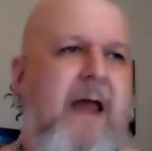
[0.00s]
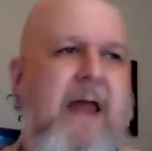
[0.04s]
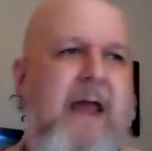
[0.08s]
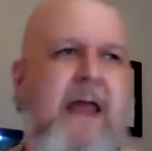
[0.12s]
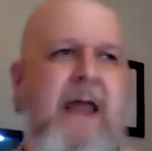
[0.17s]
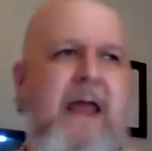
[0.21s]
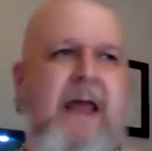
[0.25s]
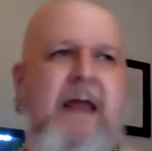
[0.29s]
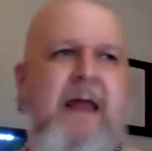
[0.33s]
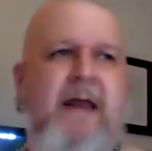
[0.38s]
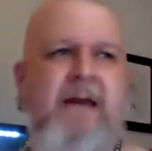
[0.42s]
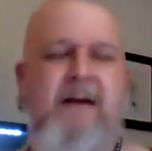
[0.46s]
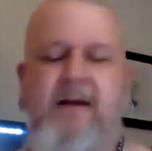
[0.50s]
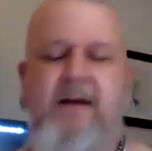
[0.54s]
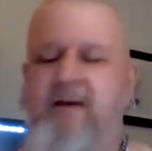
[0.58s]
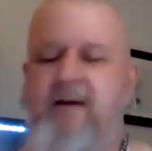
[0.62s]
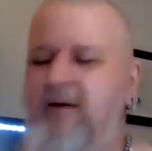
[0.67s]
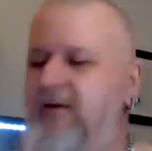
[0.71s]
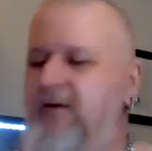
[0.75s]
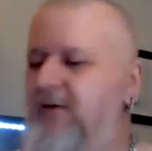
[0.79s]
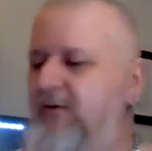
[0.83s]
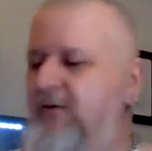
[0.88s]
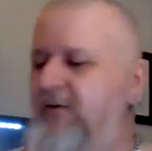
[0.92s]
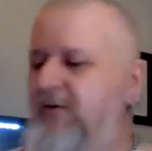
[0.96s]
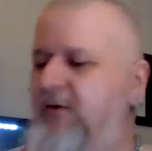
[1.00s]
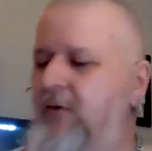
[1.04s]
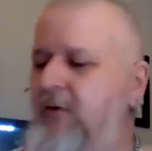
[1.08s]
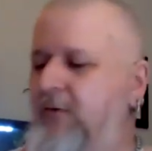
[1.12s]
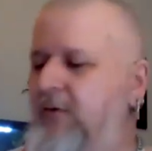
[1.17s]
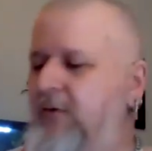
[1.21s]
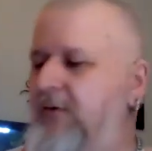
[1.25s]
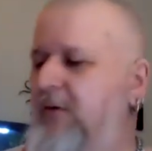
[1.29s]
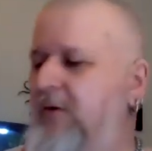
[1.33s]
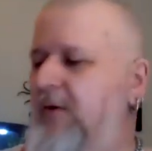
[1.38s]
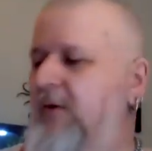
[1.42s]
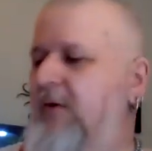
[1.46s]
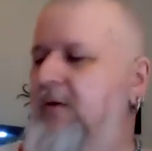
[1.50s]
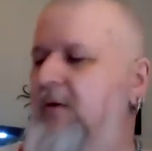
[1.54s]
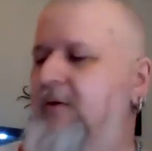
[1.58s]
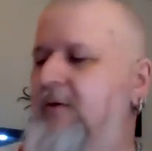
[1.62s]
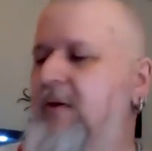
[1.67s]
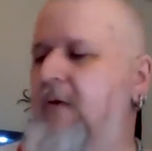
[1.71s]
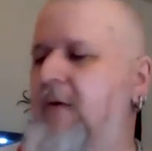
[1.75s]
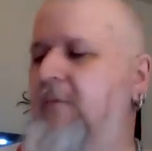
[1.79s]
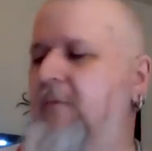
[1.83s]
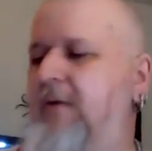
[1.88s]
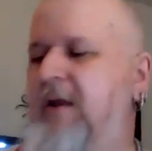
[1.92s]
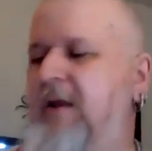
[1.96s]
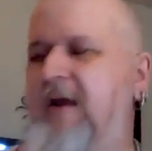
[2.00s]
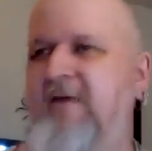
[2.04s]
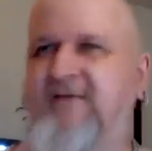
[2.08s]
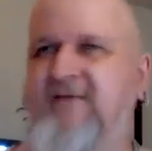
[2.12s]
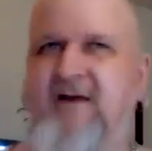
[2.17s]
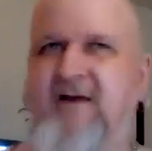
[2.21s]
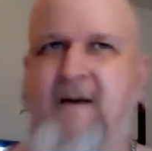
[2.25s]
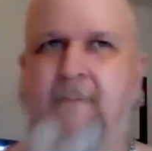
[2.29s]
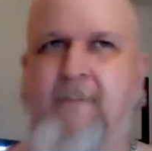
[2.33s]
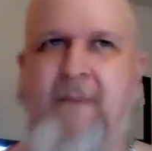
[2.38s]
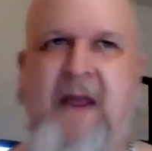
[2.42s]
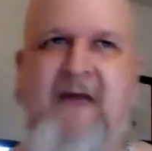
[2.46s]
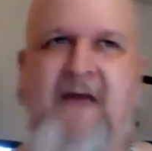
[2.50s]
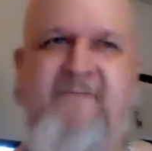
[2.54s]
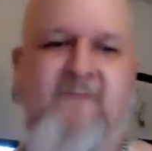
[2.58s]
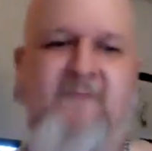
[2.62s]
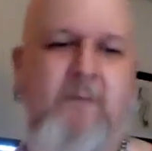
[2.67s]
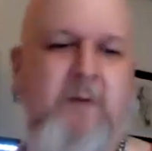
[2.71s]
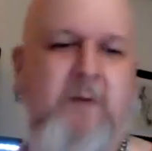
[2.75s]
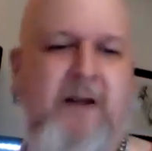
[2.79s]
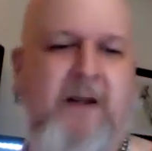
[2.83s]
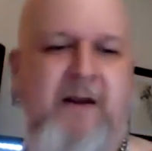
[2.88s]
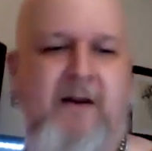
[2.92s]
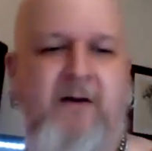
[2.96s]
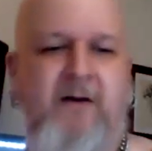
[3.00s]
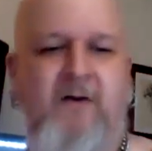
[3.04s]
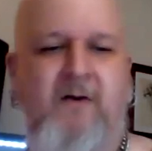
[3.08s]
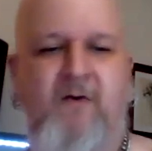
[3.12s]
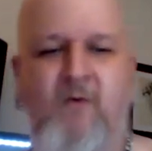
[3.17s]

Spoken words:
And you he has like a bathroom like in the